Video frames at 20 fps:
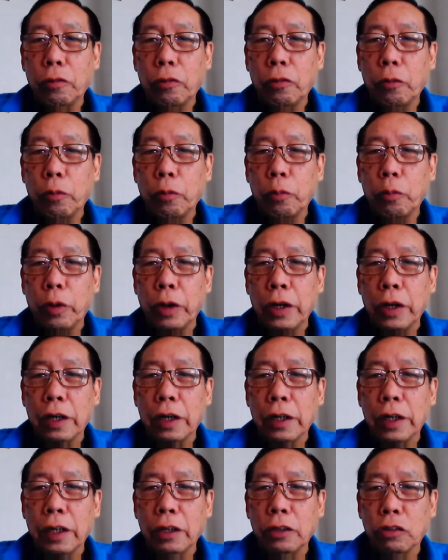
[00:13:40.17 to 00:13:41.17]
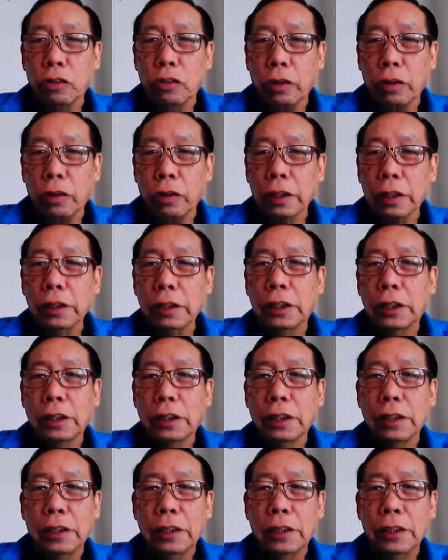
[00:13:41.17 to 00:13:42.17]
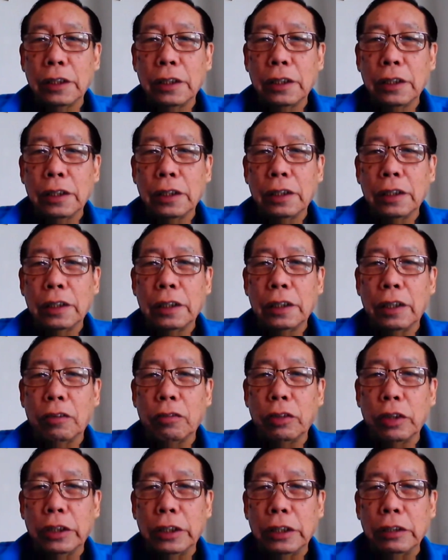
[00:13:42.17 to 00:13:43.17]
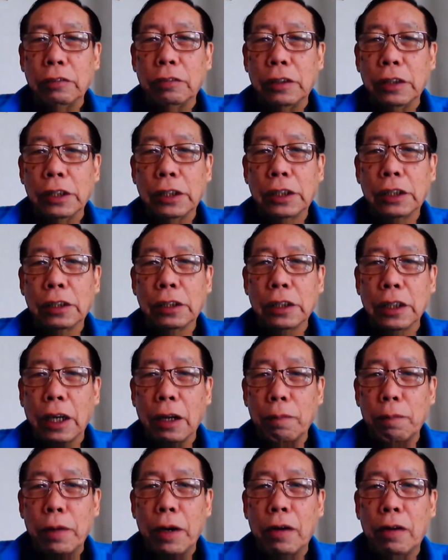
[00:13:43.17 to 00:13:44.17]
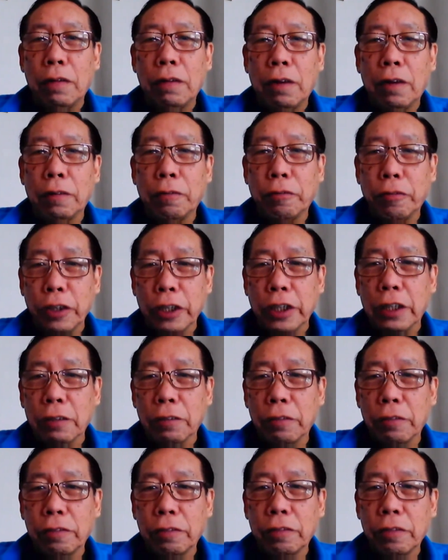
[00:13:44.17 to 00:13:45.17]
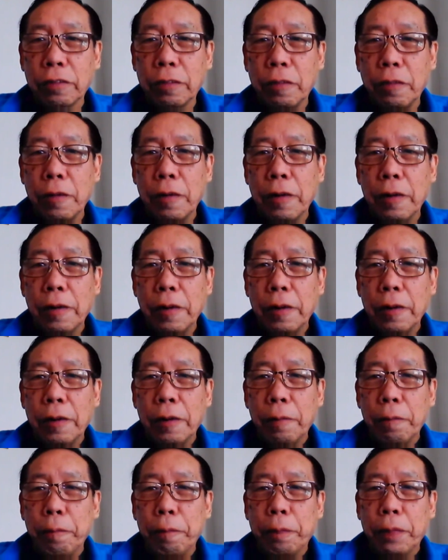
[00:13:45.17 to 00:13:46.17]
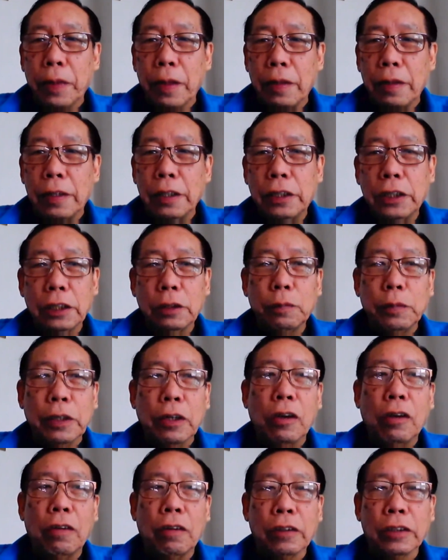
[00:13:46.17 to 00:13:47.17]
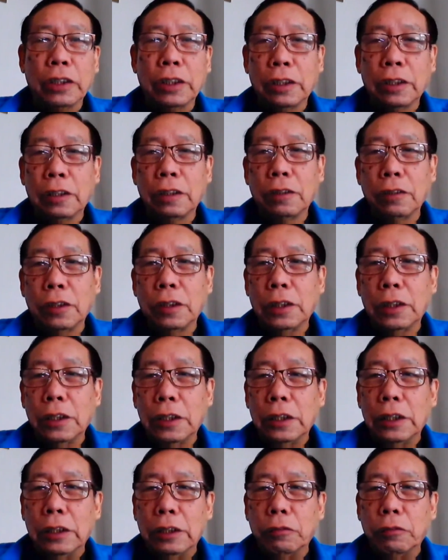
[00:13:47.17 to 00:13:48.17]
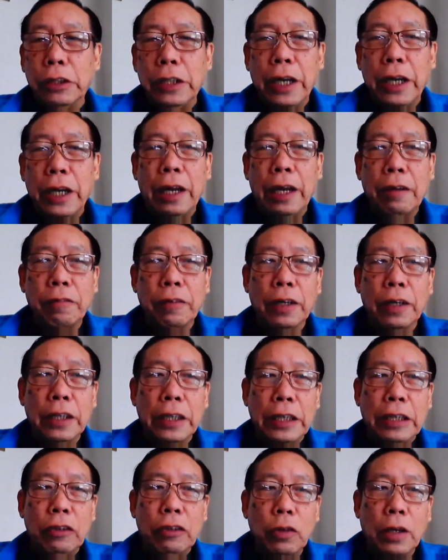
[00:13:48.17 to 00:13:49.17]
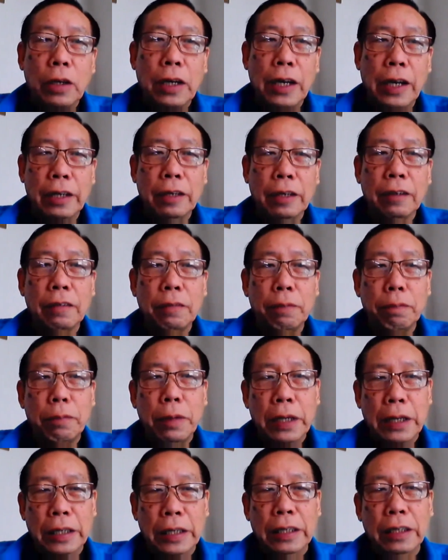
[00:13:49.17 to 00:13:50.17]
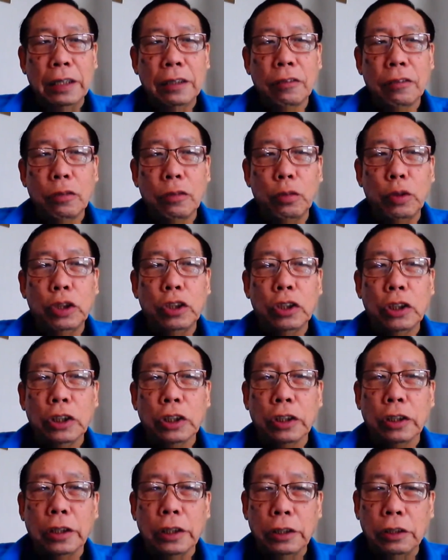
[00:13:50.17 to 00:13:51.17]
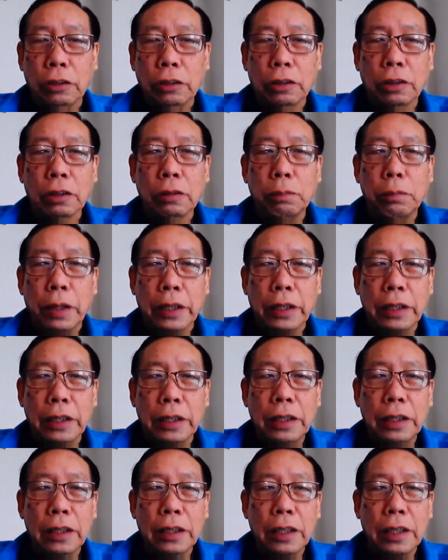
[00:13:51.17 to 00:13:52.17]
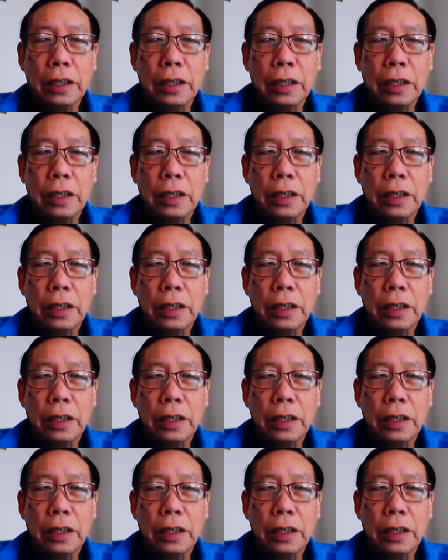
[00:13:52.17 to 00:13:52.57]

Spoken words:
or when they join us, they receive this amount of free gift? This is because we have a new kind of money, which is digital money,